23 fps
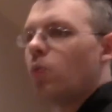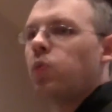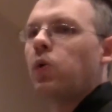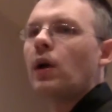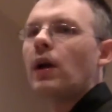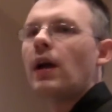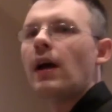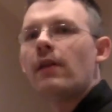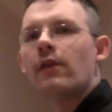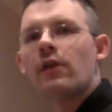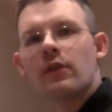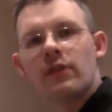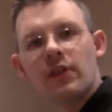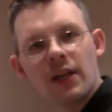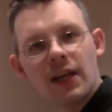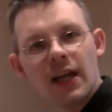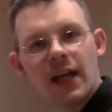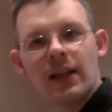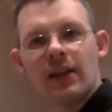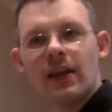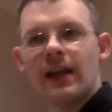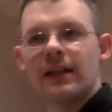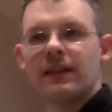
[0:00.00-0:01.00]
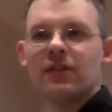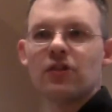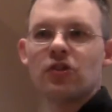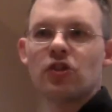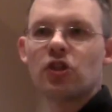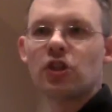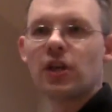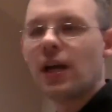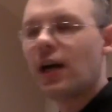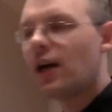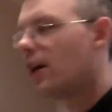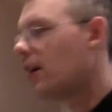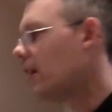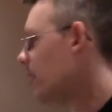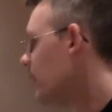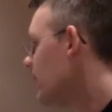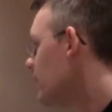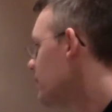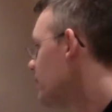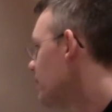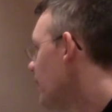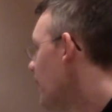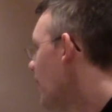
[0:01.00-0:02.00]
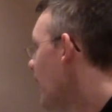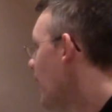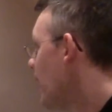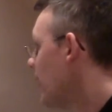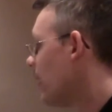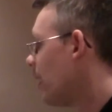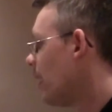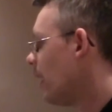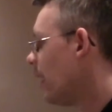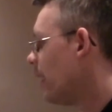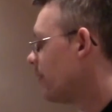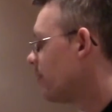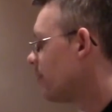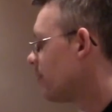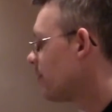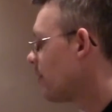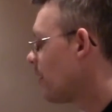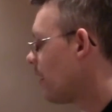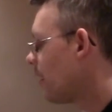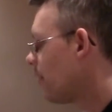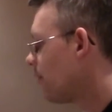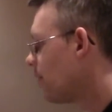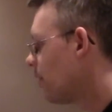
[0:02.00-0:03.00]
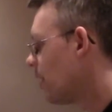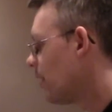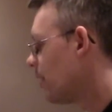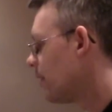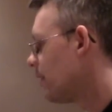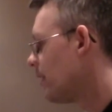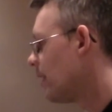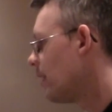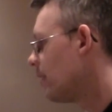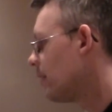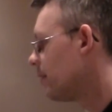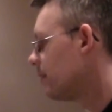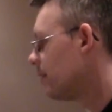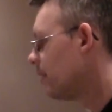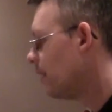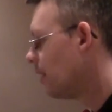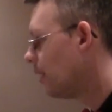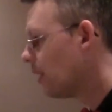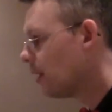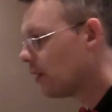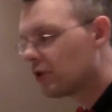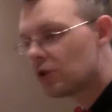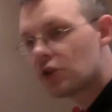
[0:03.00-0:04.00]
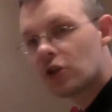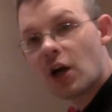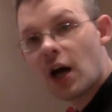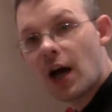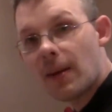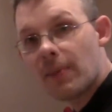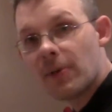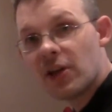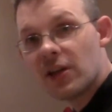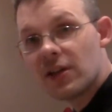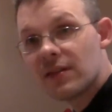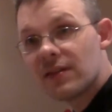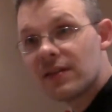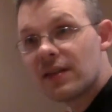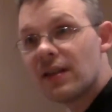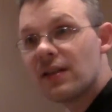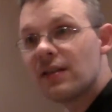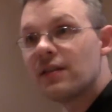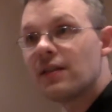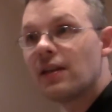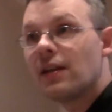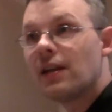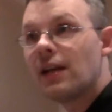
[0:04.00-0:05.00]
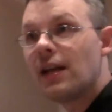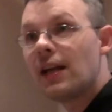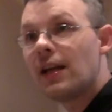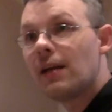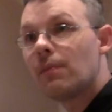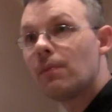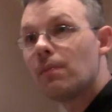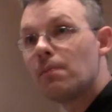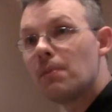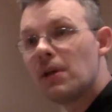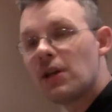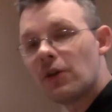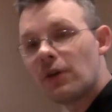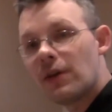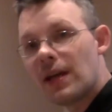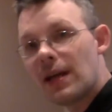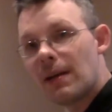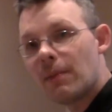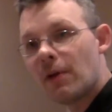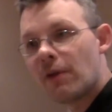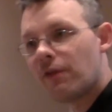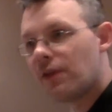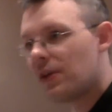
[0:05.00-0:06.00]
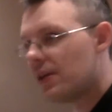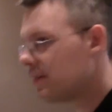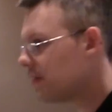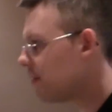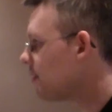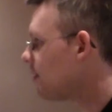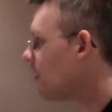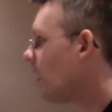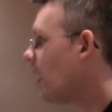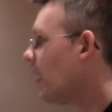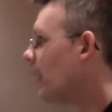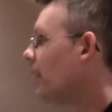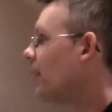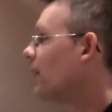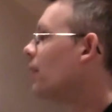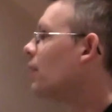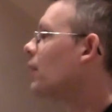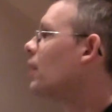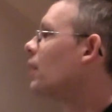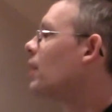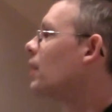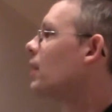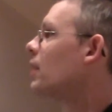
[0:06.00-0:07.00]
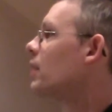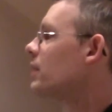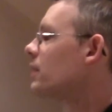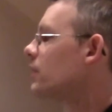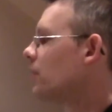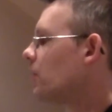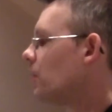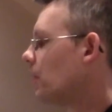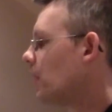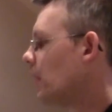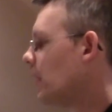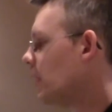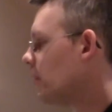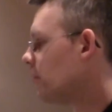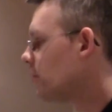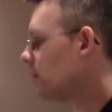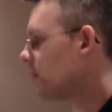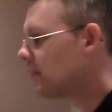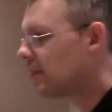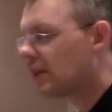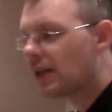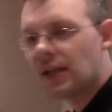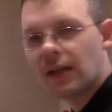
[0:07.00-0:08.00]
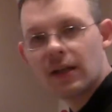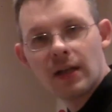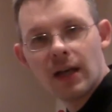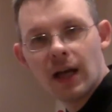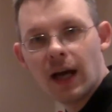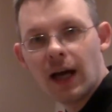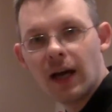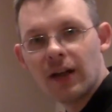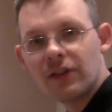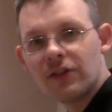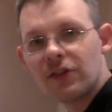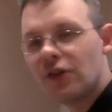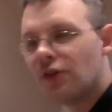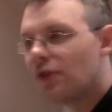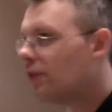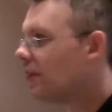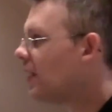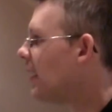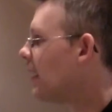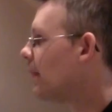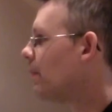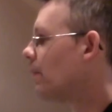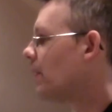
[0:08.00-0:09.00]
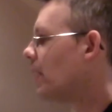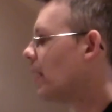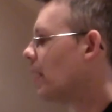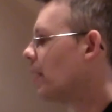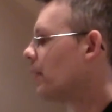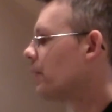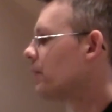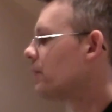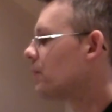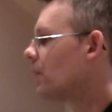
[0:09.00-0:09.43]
One other thing I'd like to share is that I just thought of it at the end here. Thomas is the middle name of his son. So interesting tune name there.